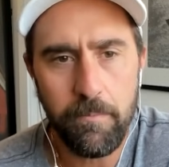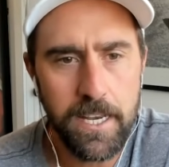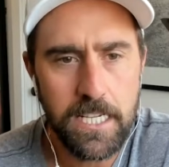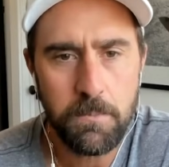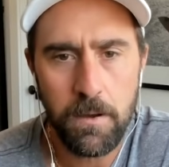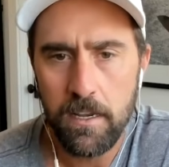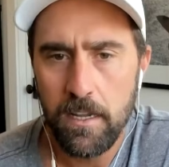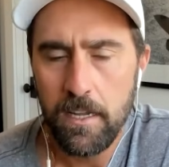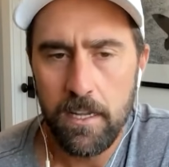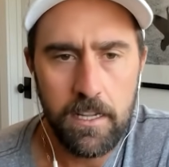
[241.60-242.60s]
minutes. But
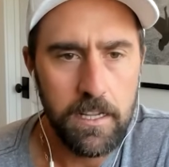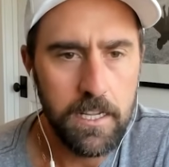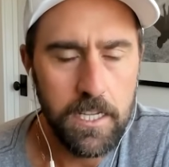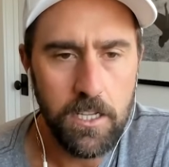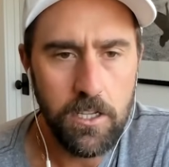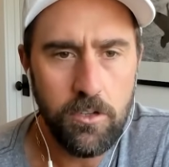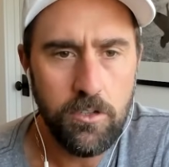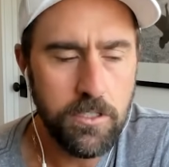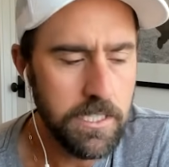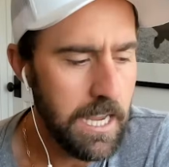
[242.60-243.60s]

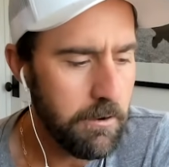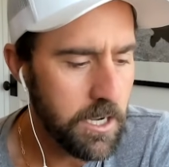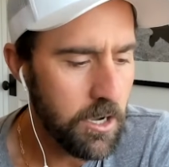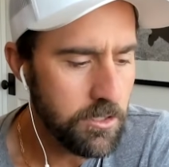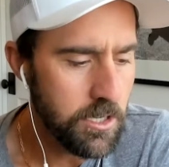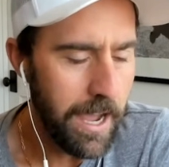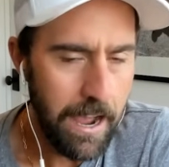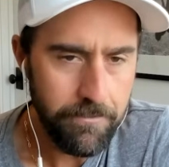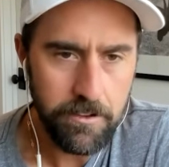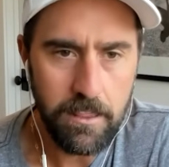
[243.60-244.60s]
you see how he goes, though,
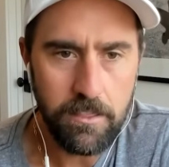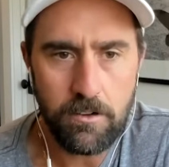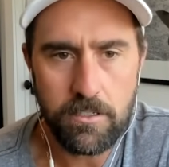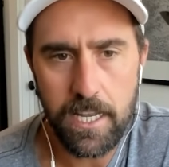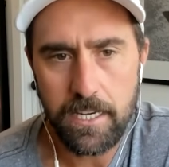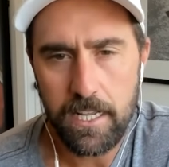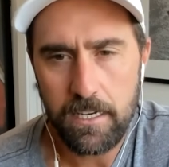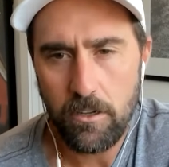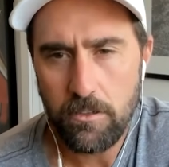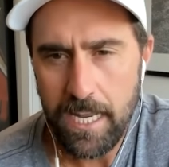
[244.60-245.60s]
after that 3rd
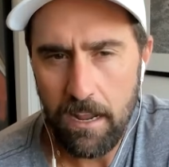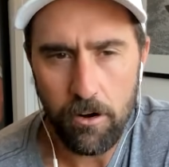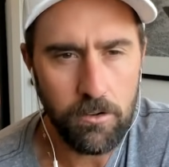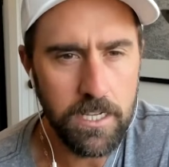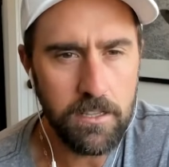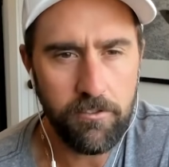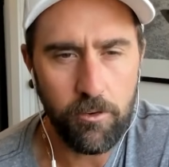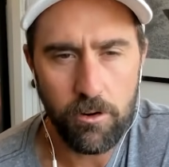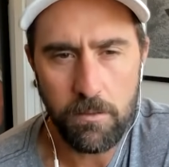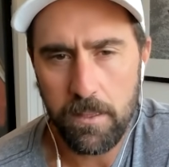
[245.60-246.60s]
set, goes down early in the
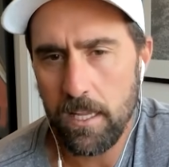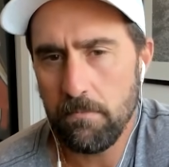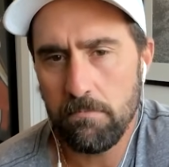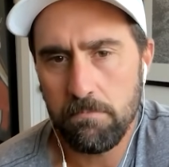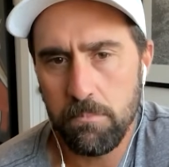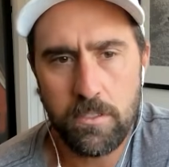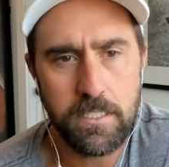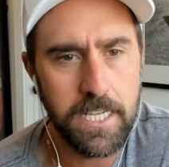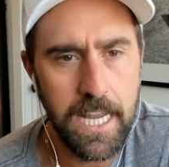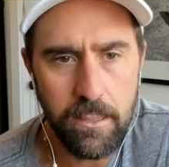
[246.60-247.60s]
4th, but then pulls
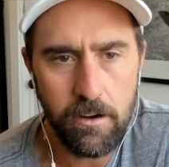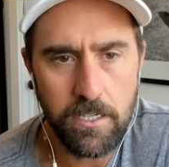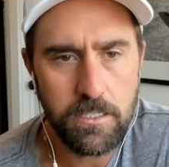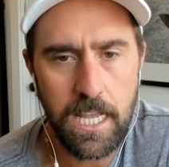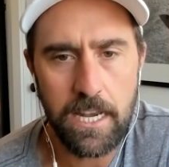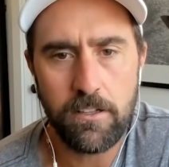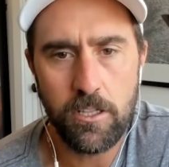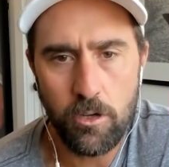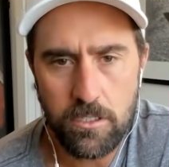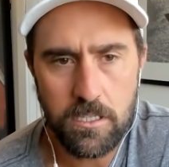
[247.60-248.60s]
it together and just kind of
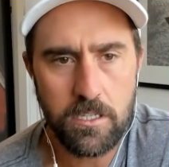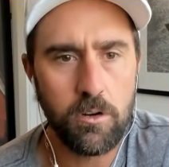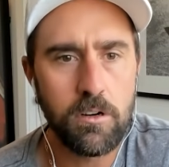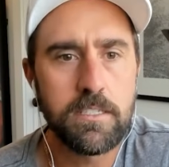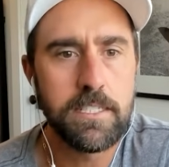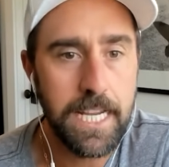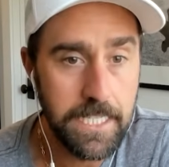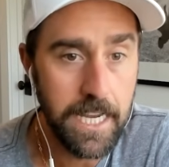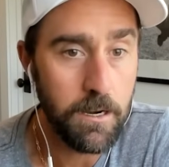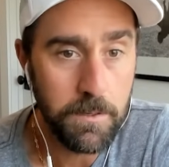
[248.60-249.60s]
closes the door and
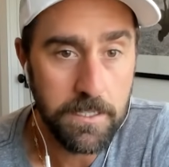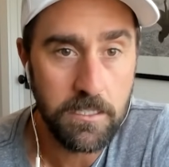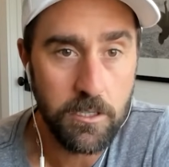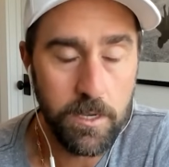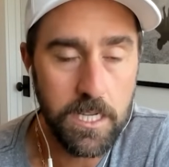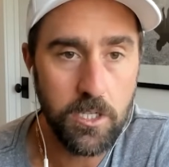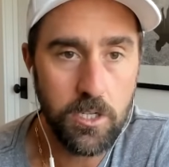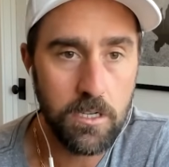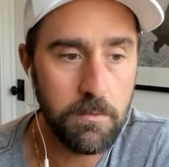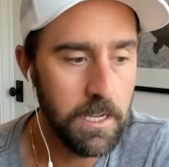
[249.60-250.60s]
takes care of business the way he
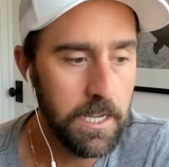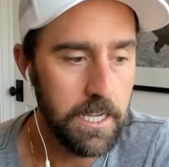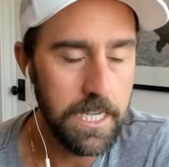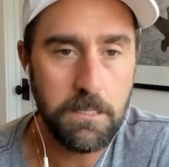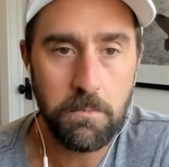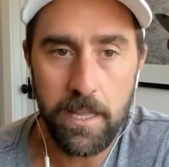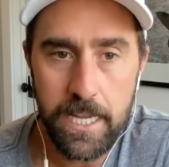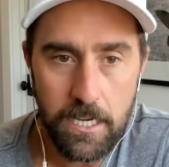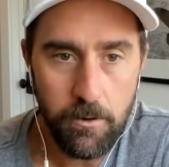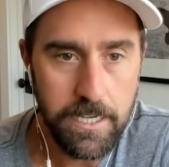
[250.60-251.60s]
should. He's
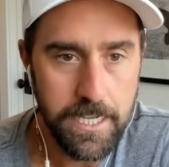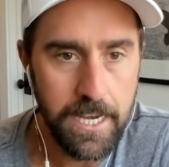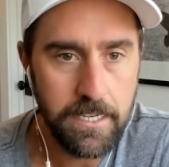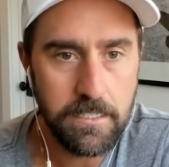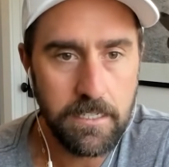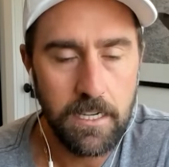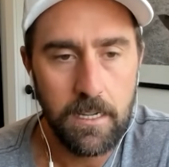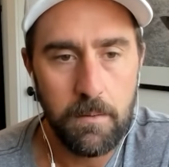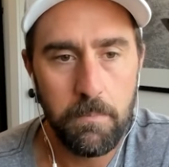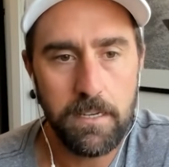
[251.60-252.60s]
playing great tennis,
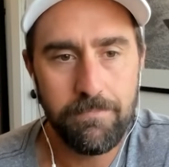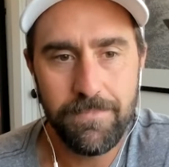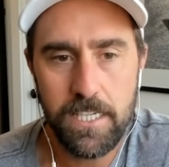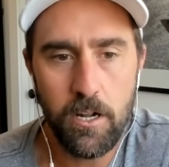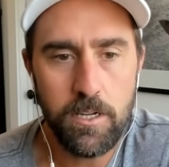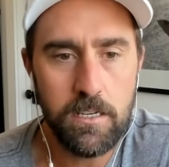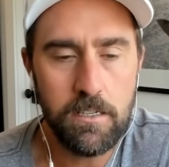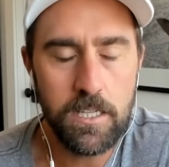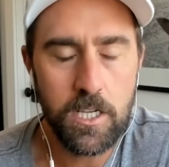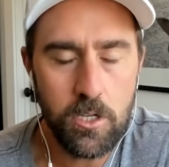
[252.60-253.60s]
but
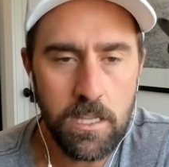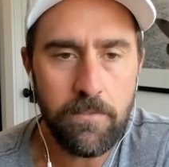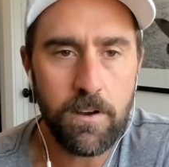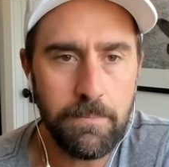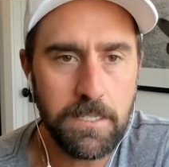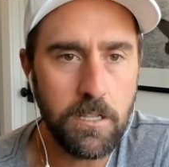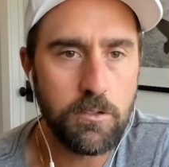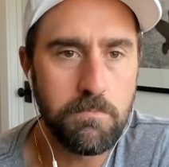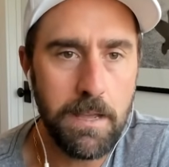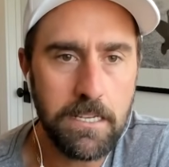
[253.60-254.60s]
the good thing for him is
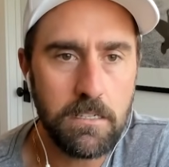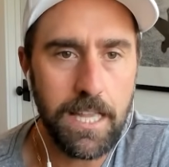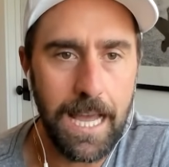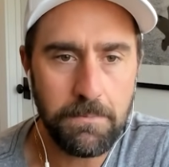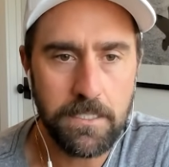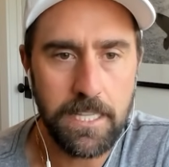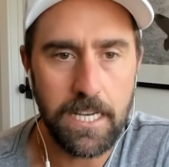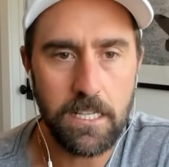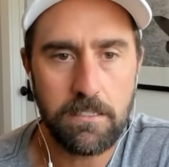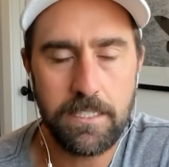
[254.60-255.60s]
those mental lapses that
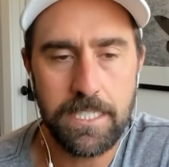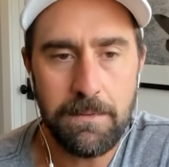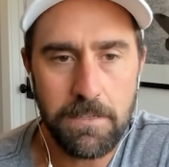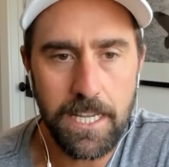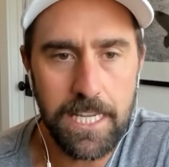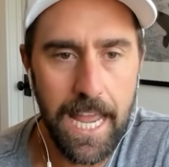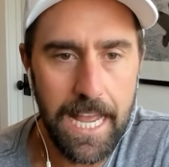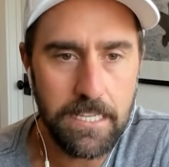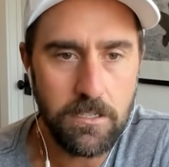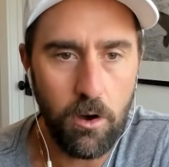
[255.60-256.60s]
it seems like he
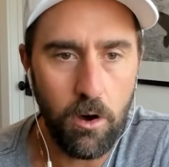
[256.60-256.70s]
has